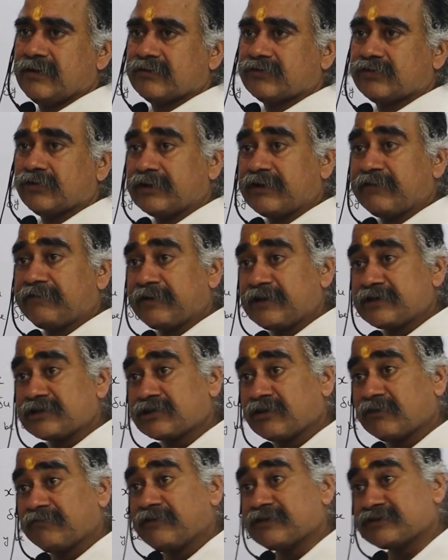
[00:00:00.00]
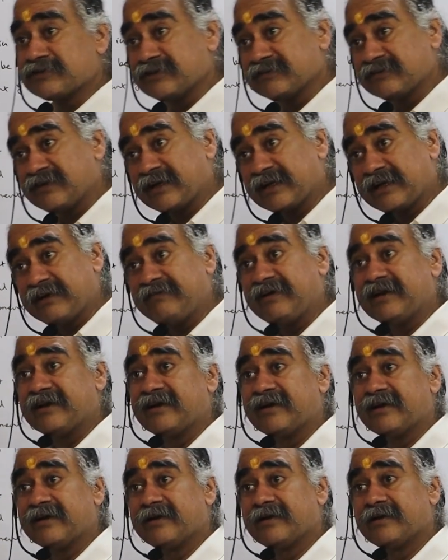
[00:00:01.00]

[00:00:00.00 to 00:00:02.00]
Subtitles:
So differential functions are given.